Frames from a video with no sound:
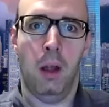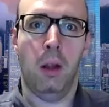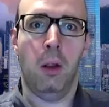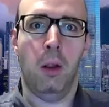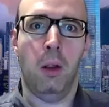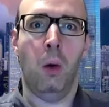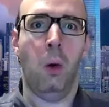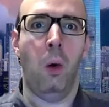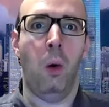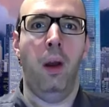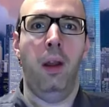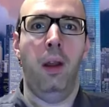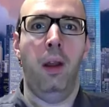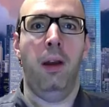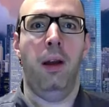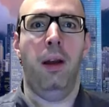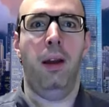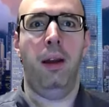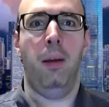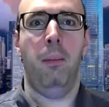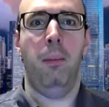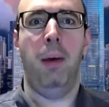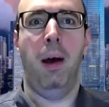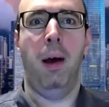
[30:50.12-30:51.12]
No, no, I,
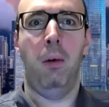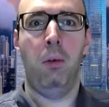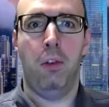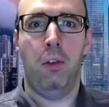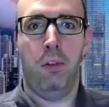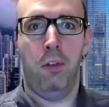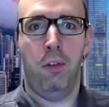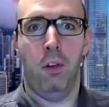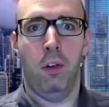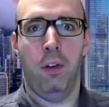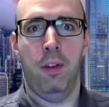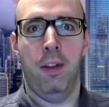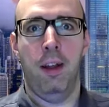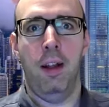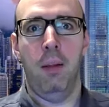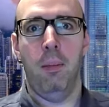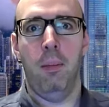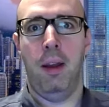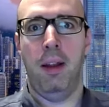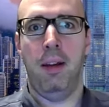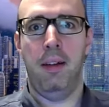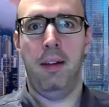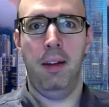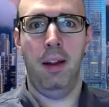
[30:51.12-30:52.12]
I can vouch for that
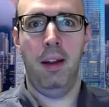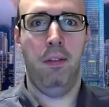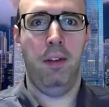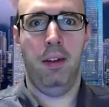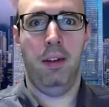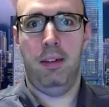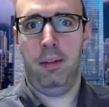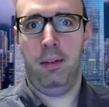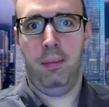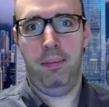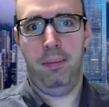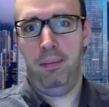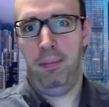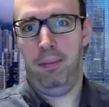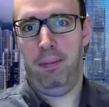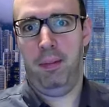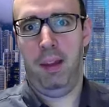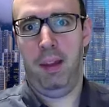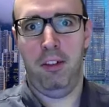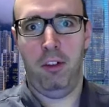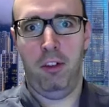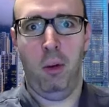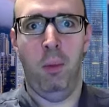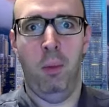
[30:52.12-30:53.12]
myself as,
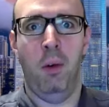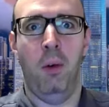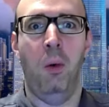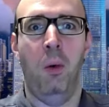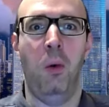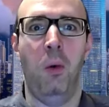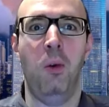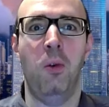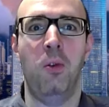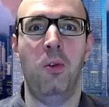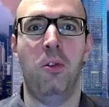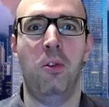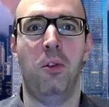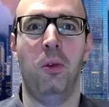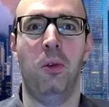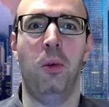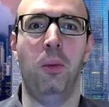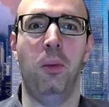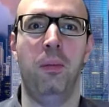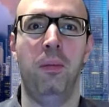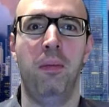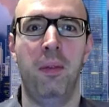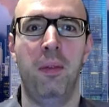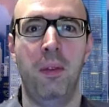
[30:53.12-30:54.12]
as someone who used
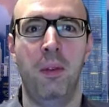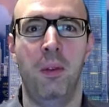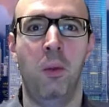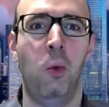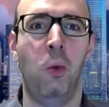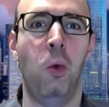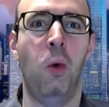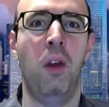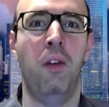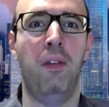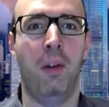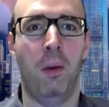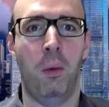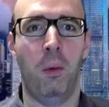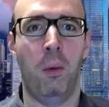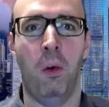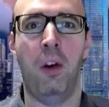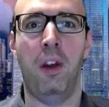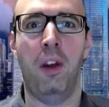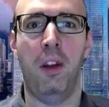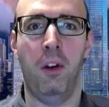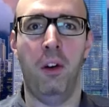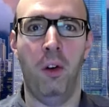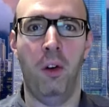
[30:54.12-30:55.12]
to, to live and
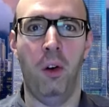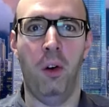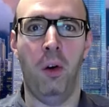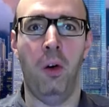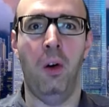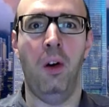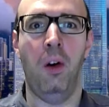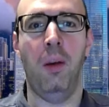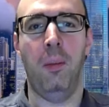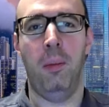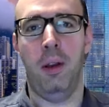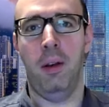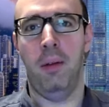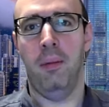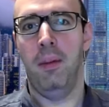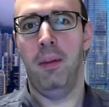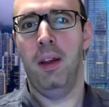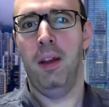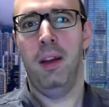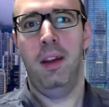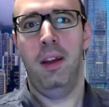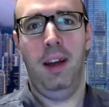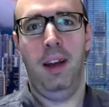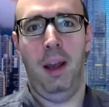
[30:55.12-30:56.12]
work in Hong Kong. I mean,
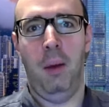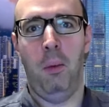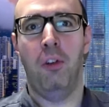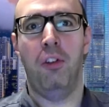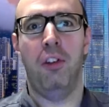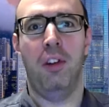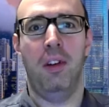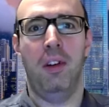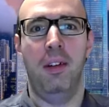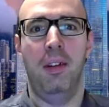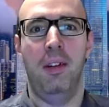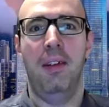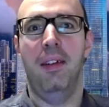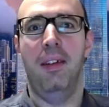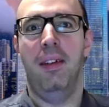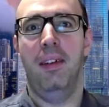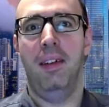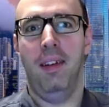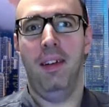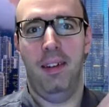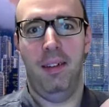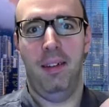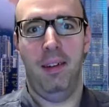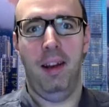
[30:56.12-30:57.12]
I wasn't
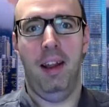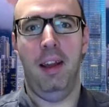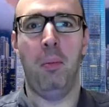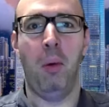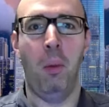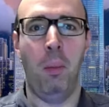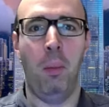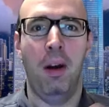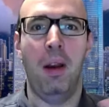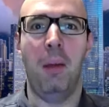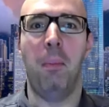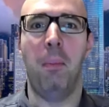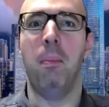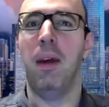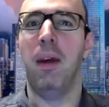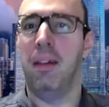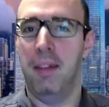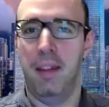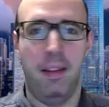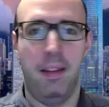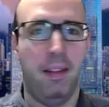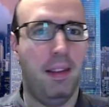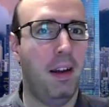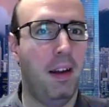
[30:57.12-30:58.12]
like properly
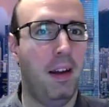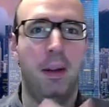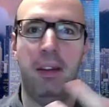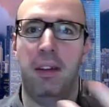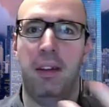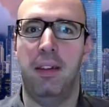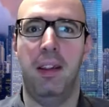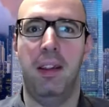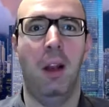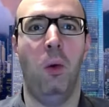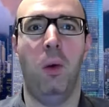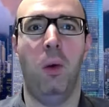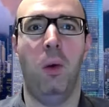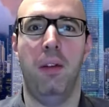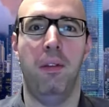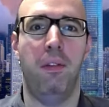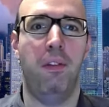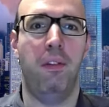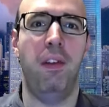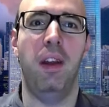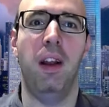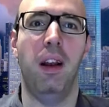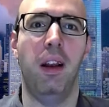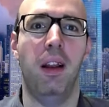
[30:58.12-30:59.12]
investing there, but still you can
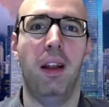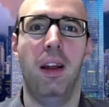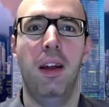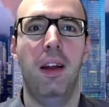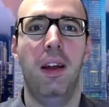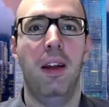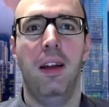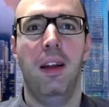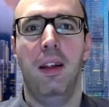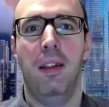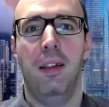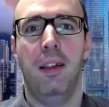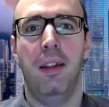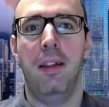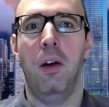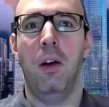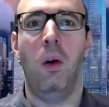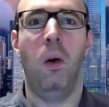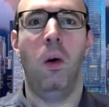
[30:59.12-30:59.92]
feel that the